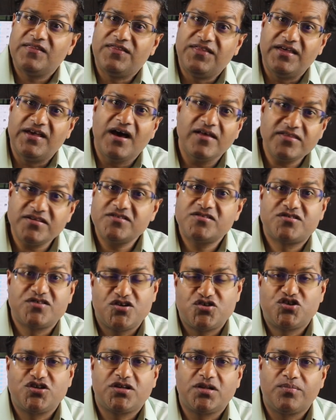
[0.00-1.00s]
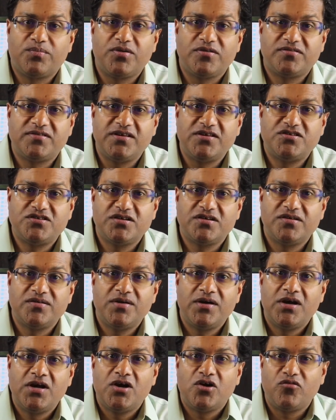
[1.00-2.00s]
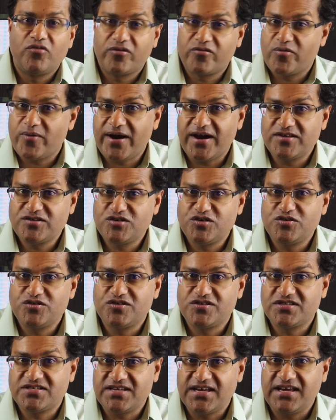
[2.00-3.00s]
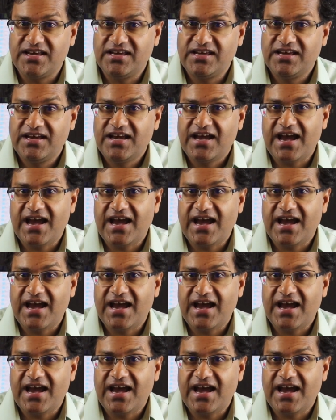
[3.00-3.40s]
The other surgical procedure requires you to stay